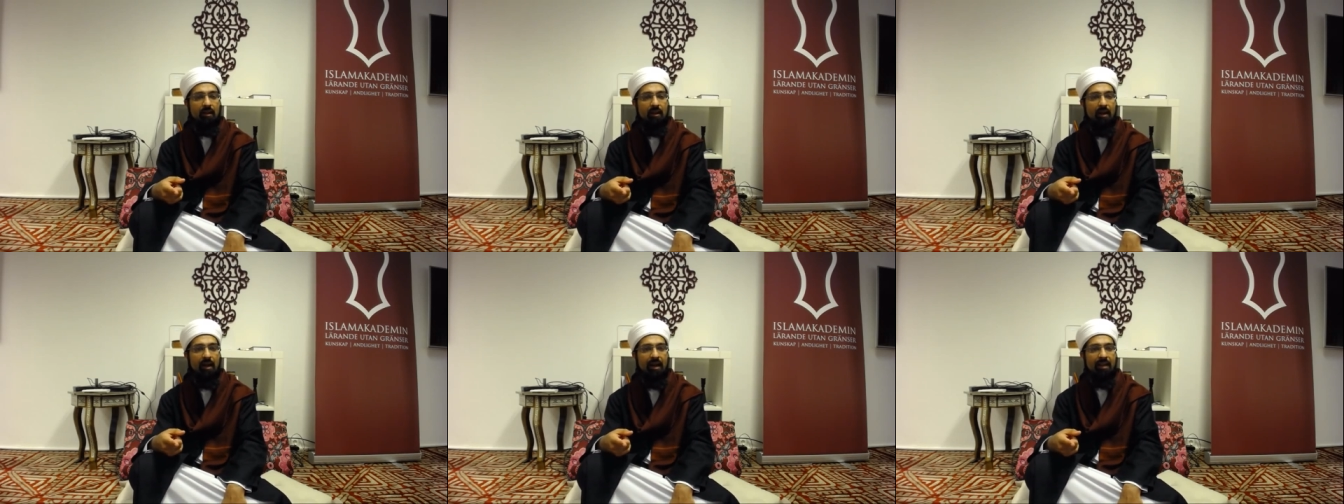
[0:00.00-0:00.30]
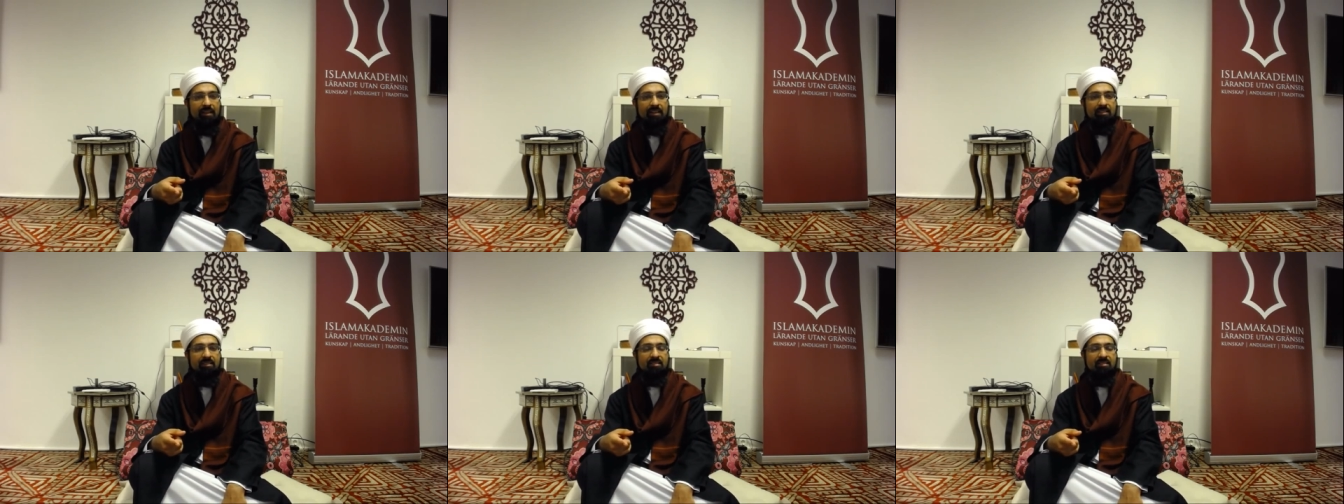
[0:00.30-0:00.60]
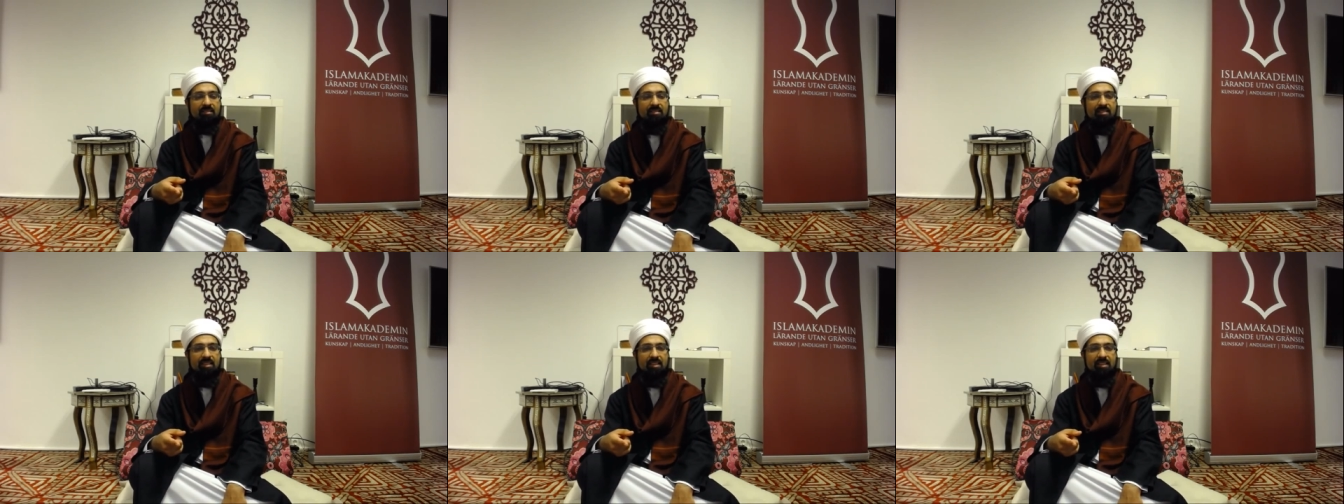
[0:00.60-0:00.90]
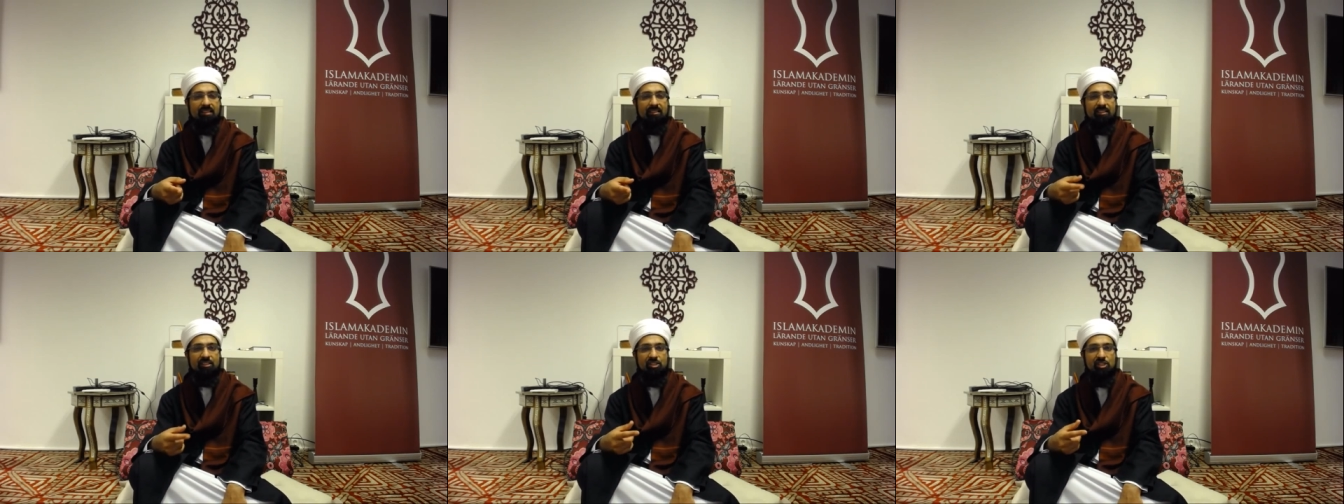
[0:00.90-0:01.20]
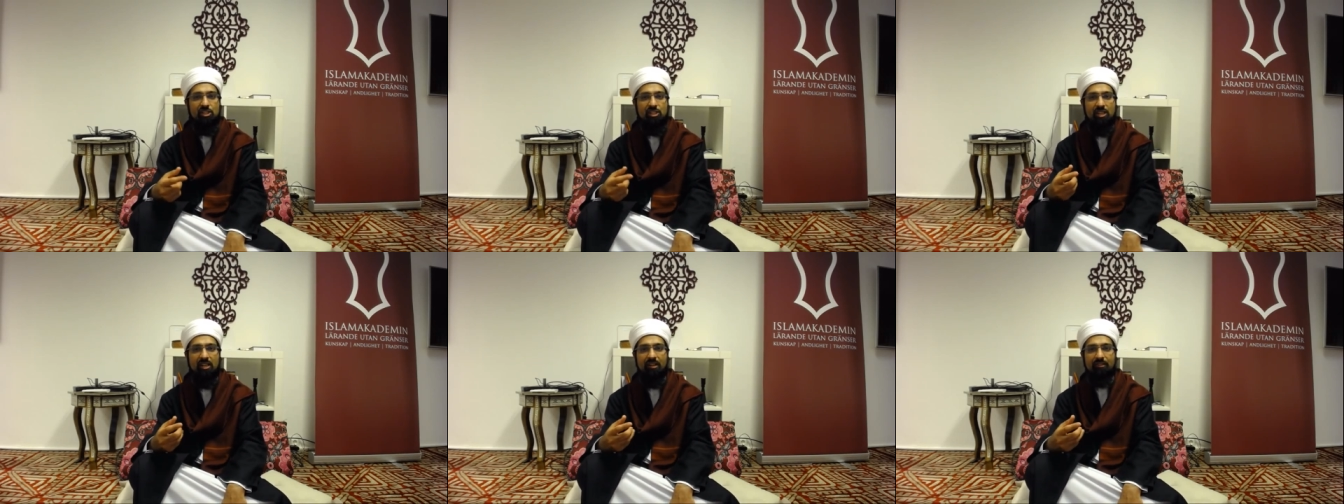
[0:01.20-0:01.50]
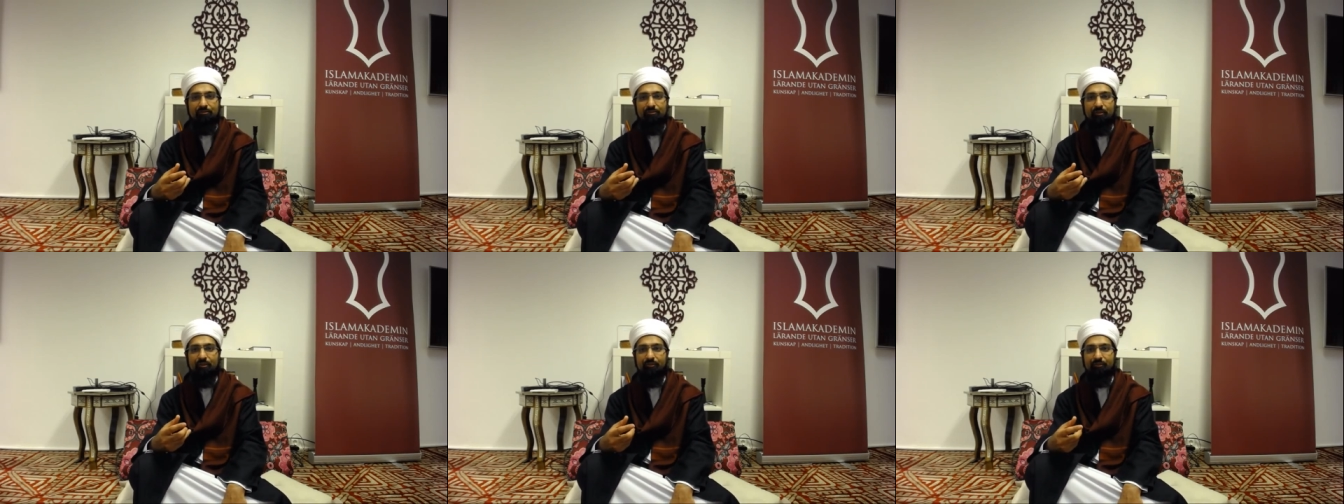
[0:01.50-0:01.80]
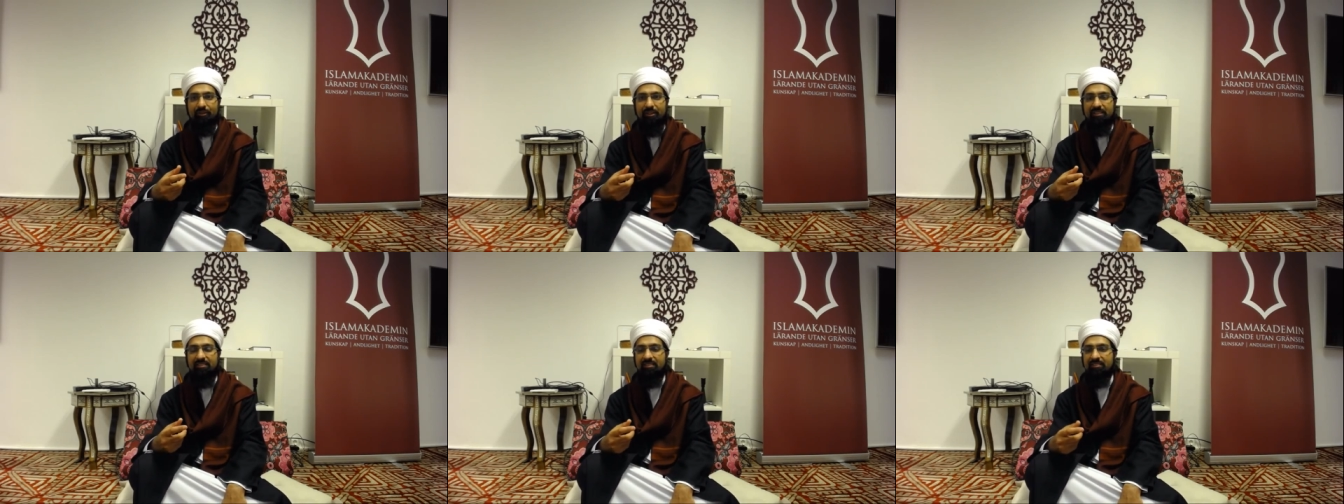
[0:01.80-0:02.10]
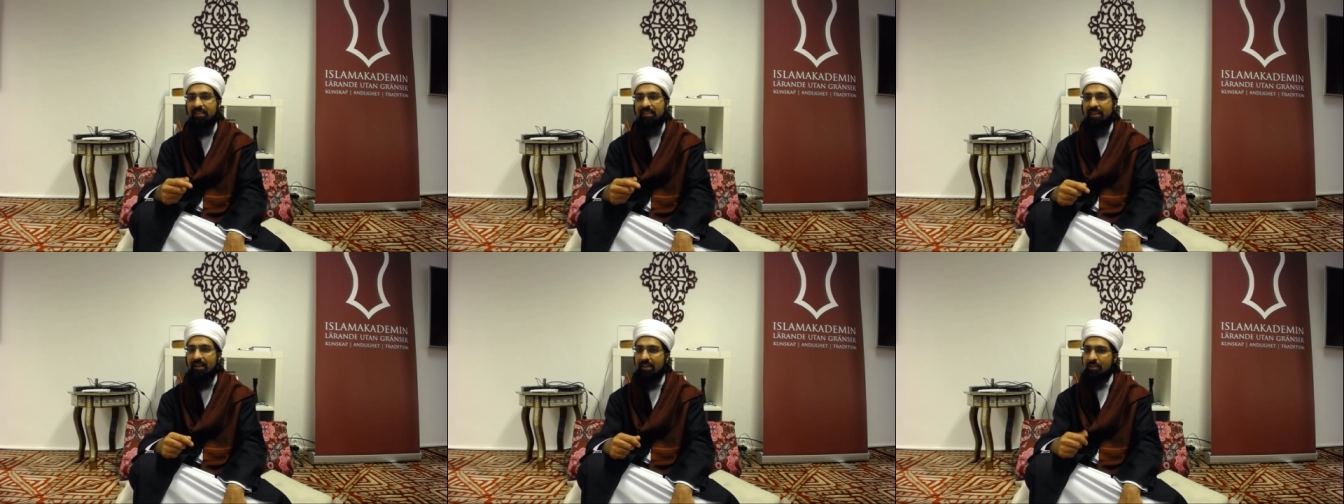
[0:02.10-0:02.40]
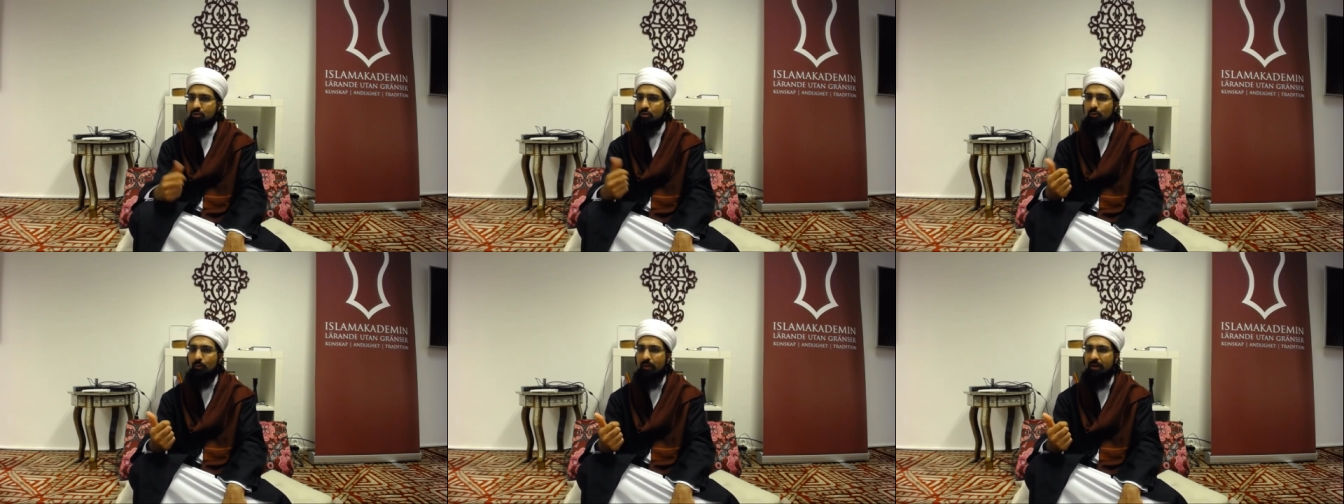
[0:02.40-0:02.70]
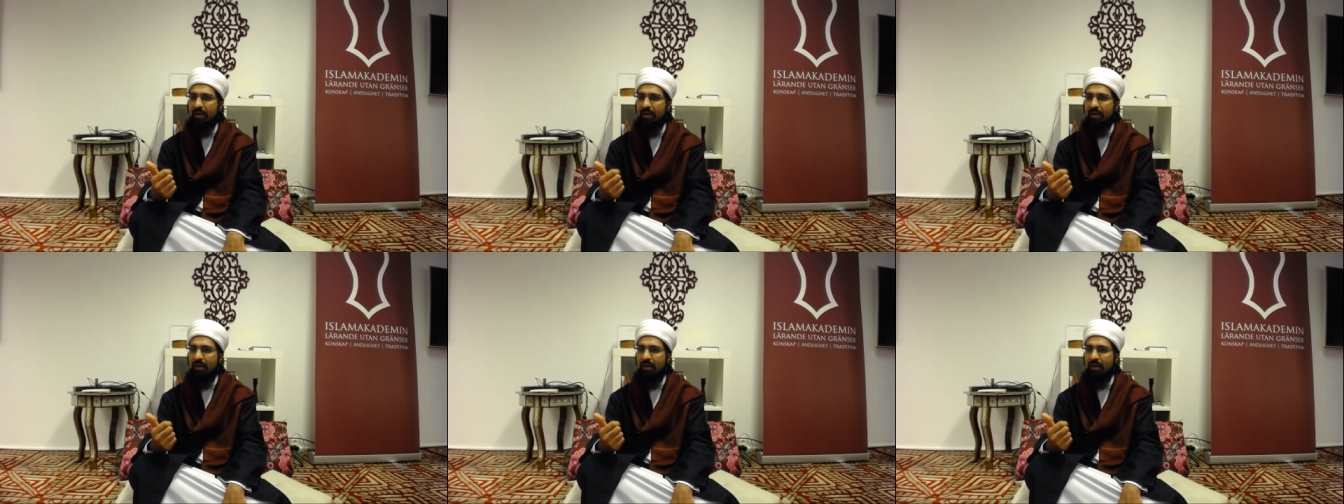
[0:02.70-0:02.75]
I didn't see the cheerful faces that I saw when I